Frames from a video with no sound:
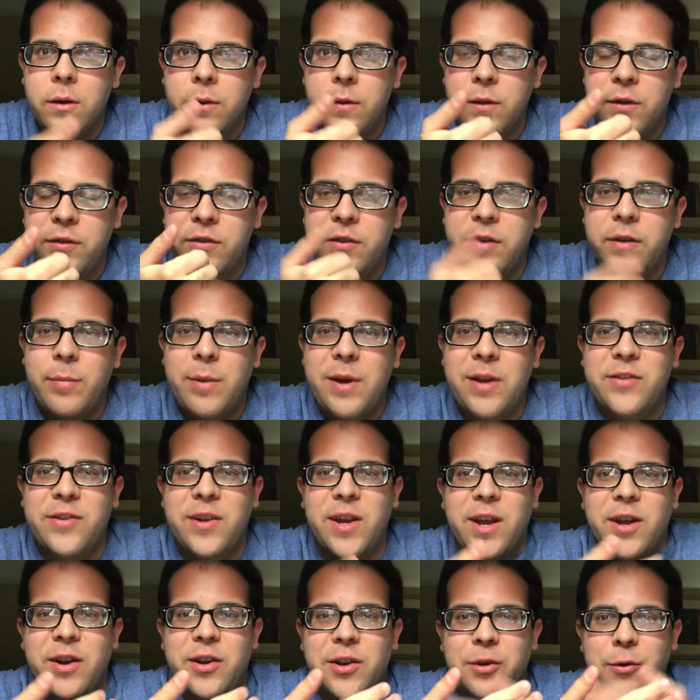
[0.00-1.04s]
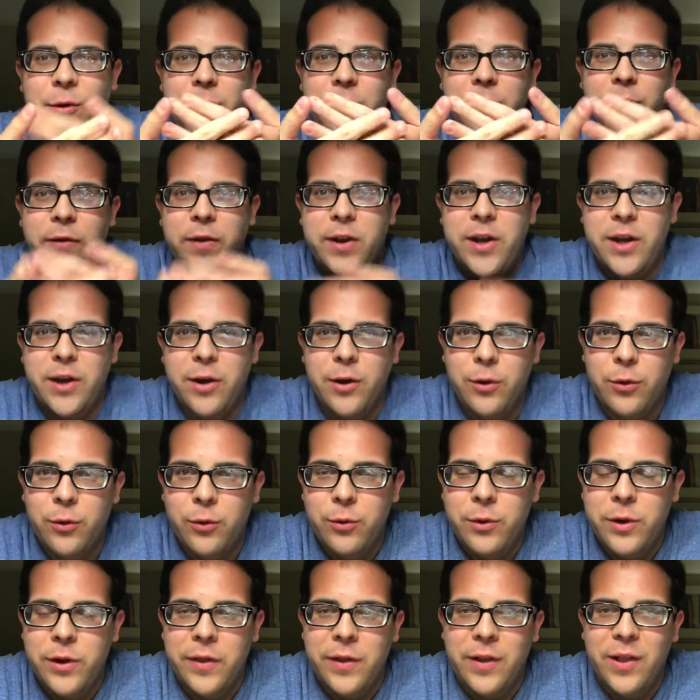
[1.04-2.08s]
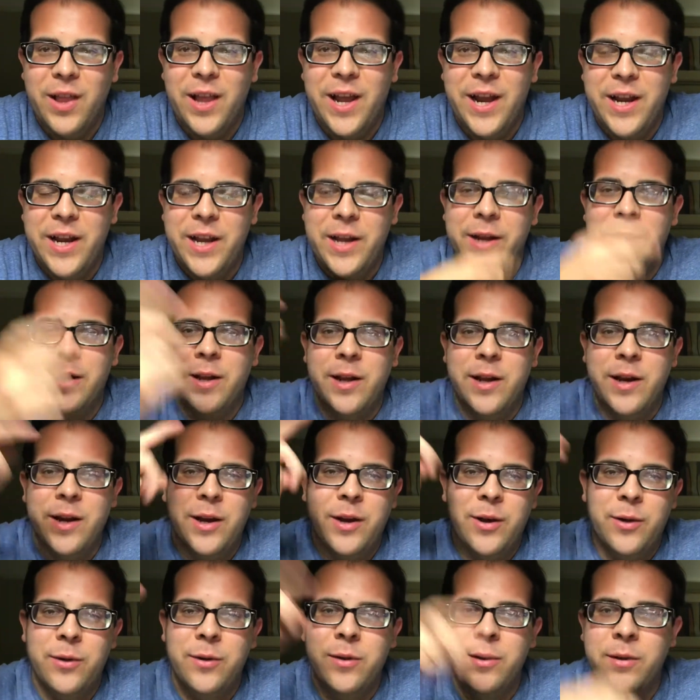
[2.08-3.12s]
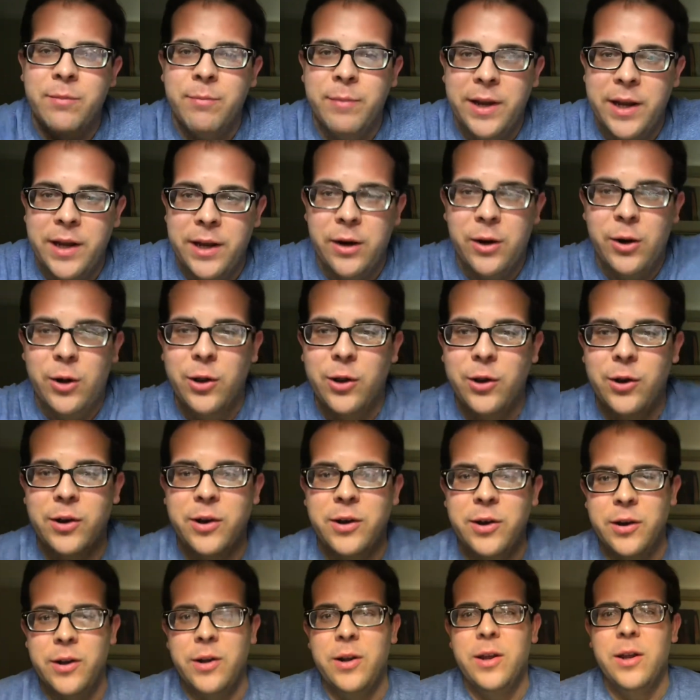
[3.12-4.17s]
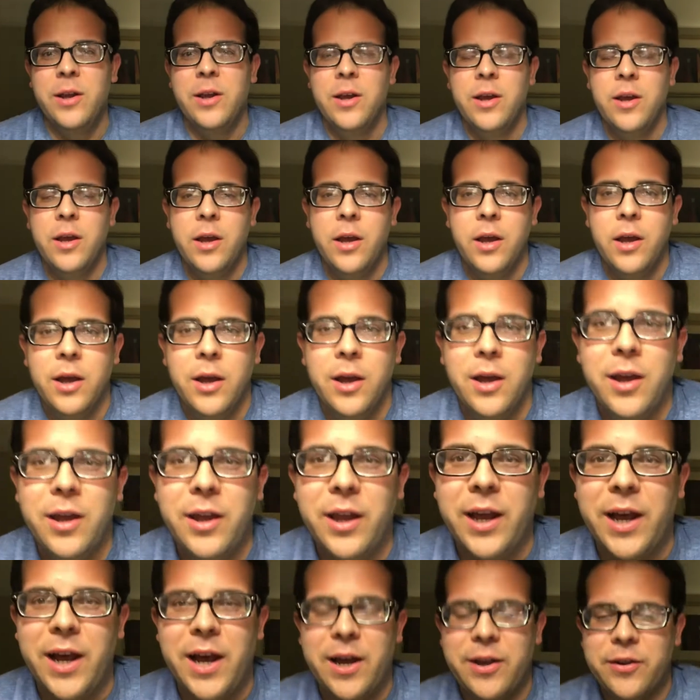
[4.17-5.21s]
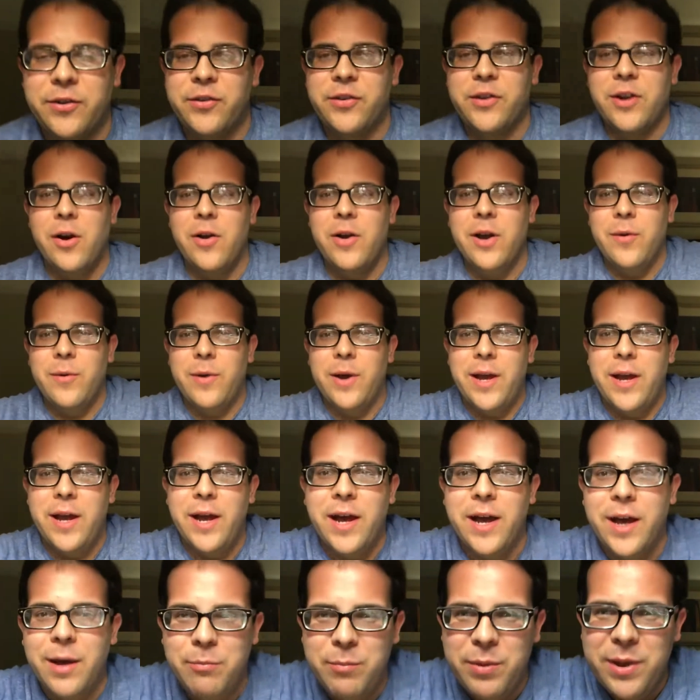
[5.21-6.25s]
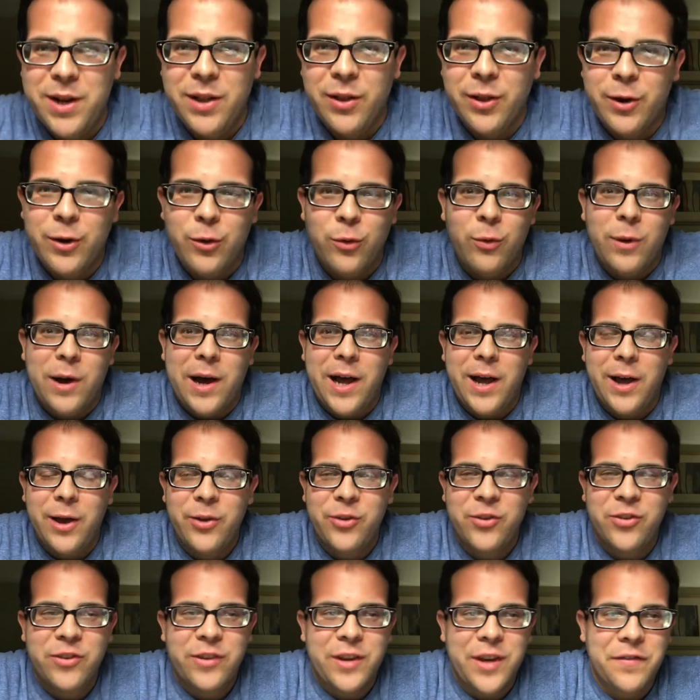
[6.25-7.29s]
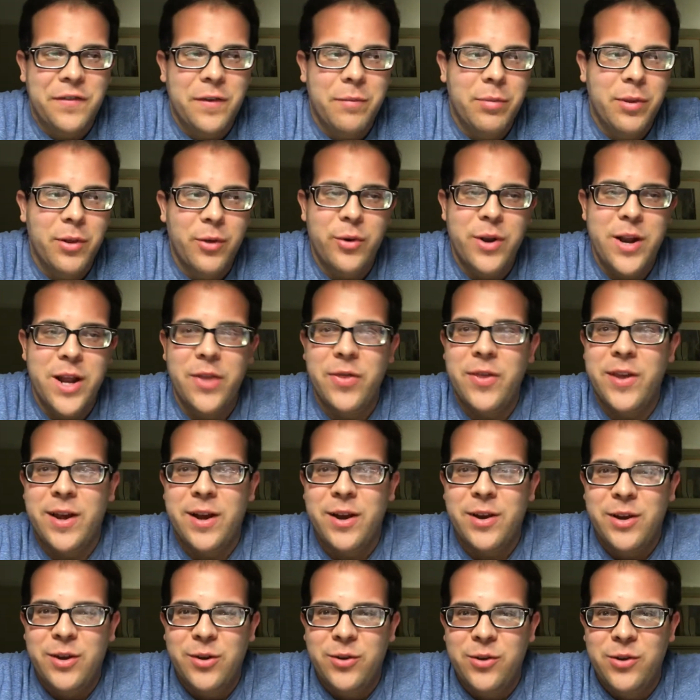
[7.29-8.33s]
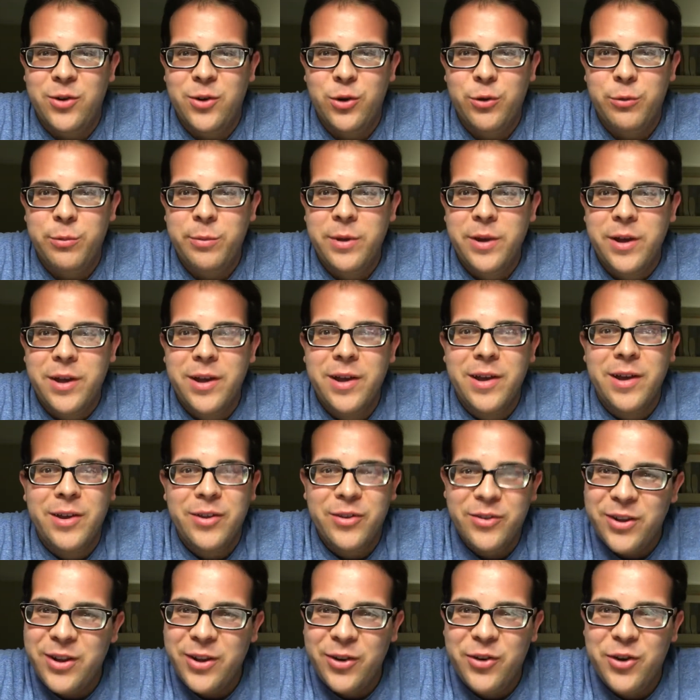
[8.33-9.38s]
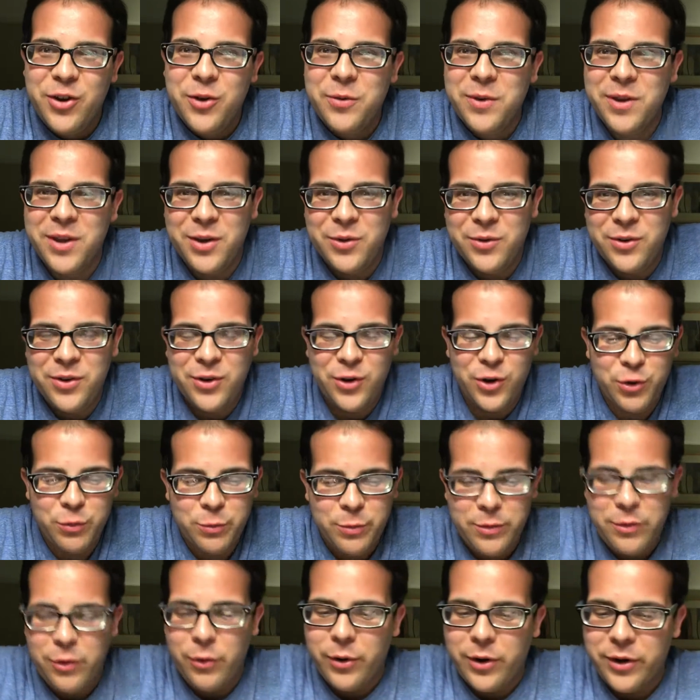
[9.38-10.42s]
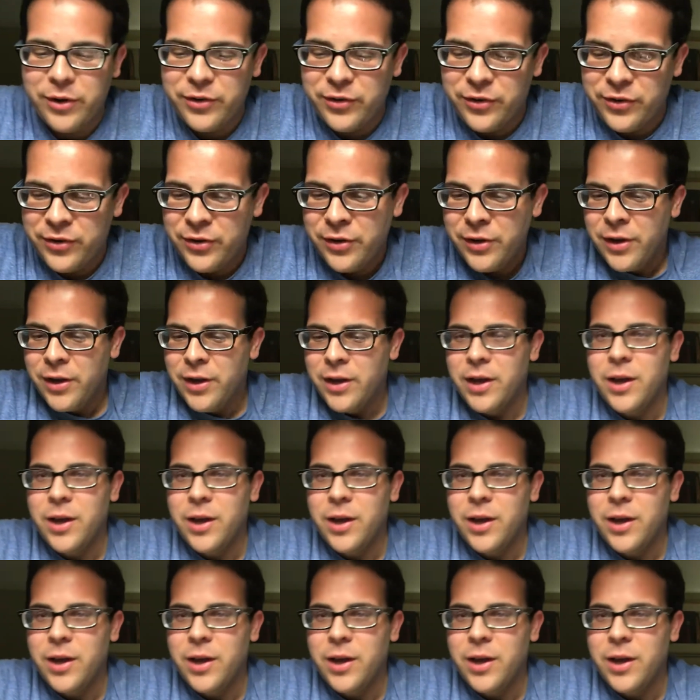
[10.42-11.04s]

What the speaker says: This is the best I can do with the video and the lighting, you know, making it all look good. Yeah, so anyway, been a little while since I've uploaded anything on YouTube. Still doing YouTube, of course.